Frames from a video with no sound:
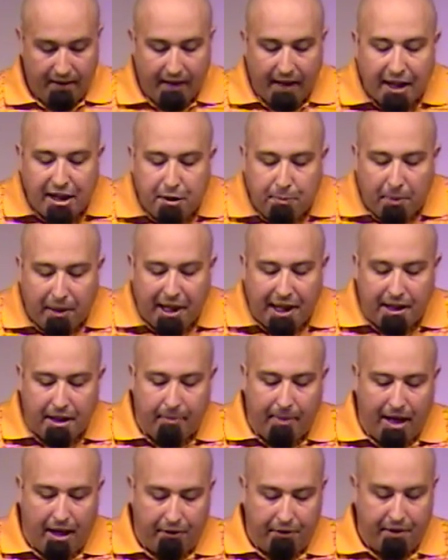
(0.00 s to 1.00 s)
Explain
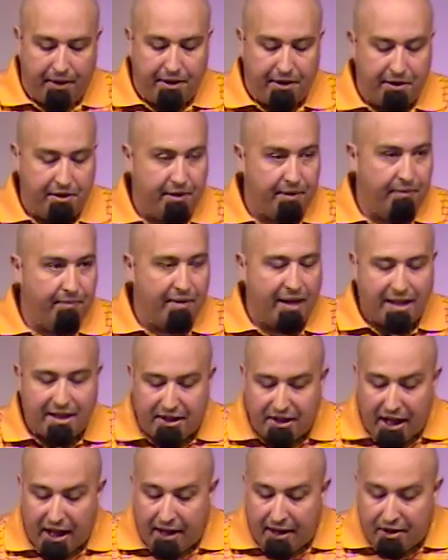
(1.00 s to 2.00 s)
the boundaries,
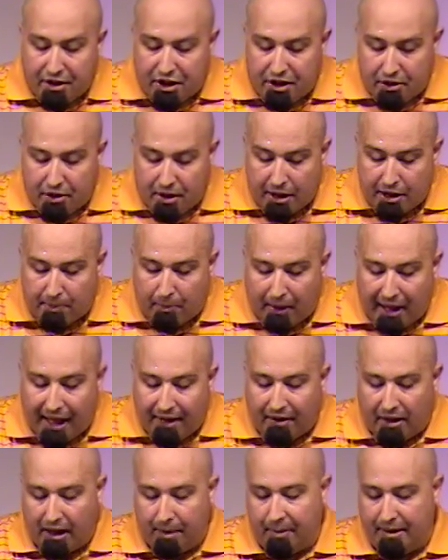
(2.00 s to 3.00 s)

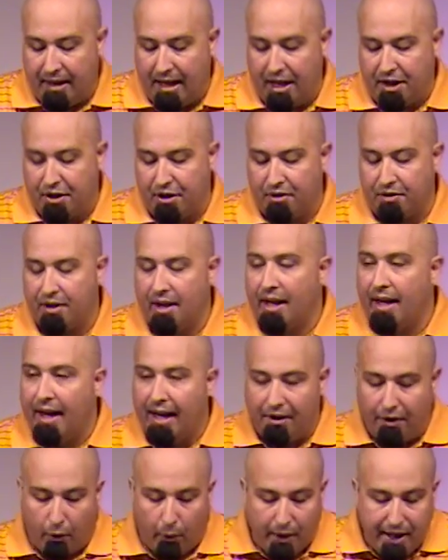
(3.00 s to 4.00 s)
explain the limitations
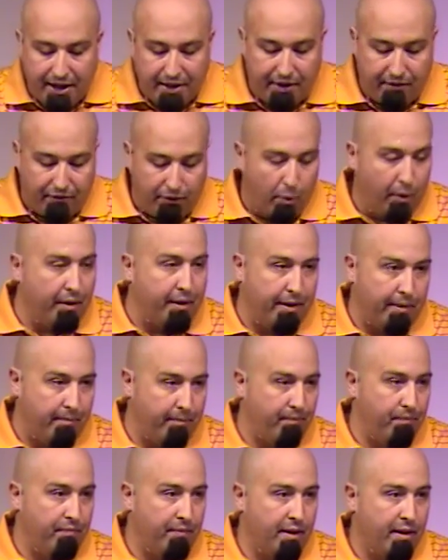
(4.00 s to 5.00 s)
and the reason for
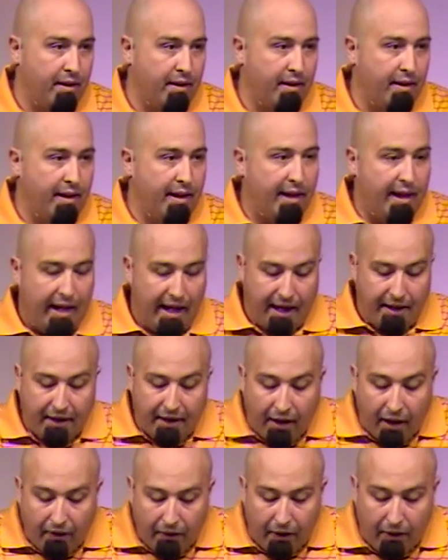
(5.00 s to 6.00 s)
them. And
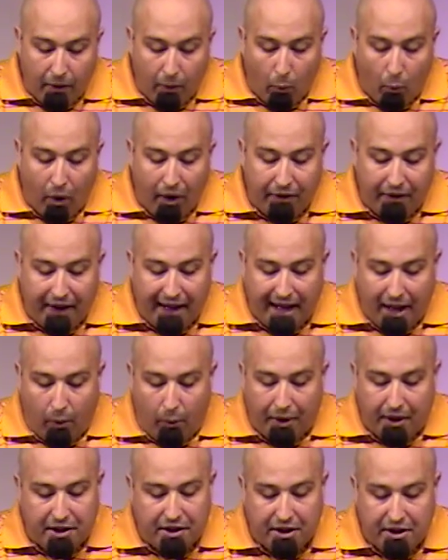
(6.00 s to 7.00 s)
then the, the one thing I
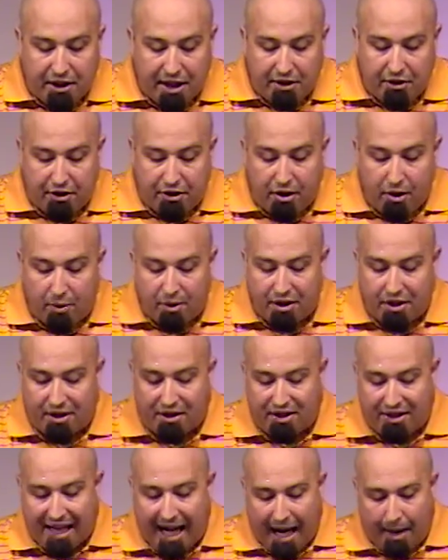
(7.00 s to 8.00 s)
want to suggest to you is
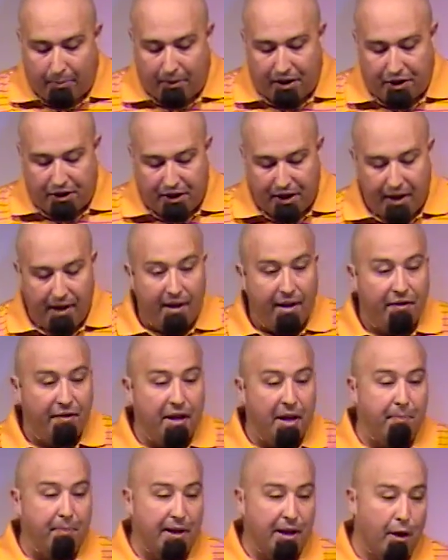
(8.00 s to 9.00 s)
establish
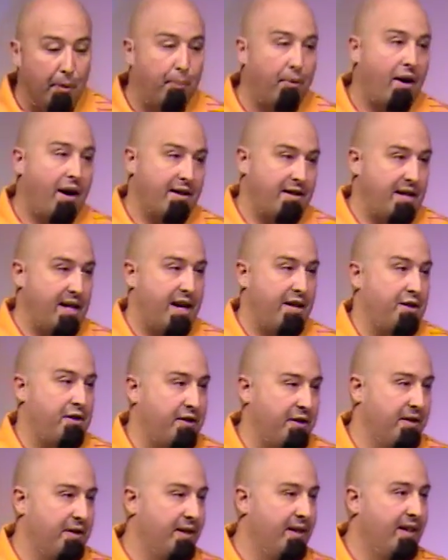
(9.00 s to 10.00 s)
the appeal
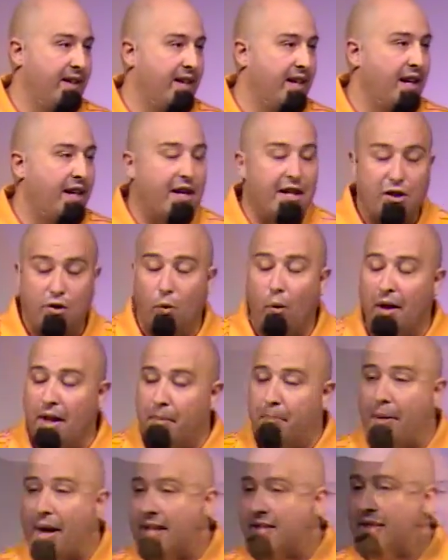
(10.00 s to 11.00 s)
process. This is one of the
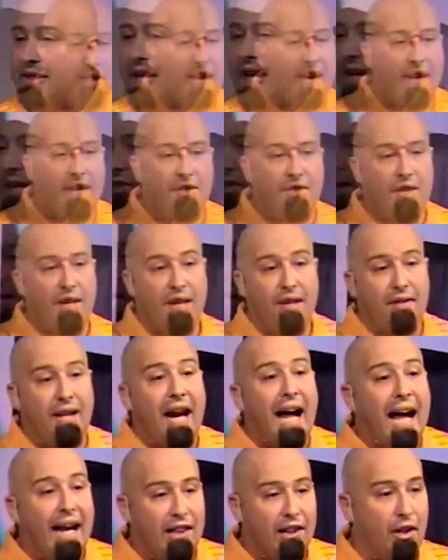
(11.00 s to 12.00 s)
best things that
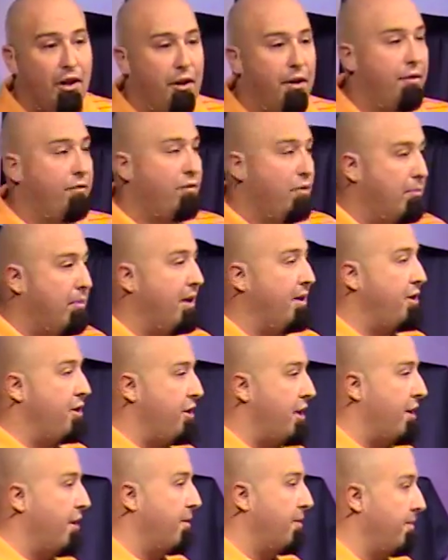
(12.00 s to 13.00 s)
I learned from Brother
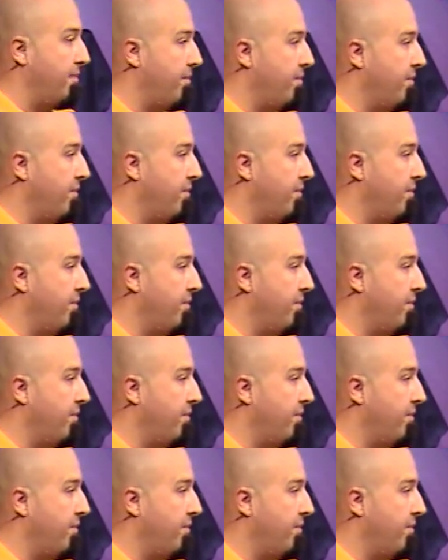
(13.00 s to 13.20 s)
Joe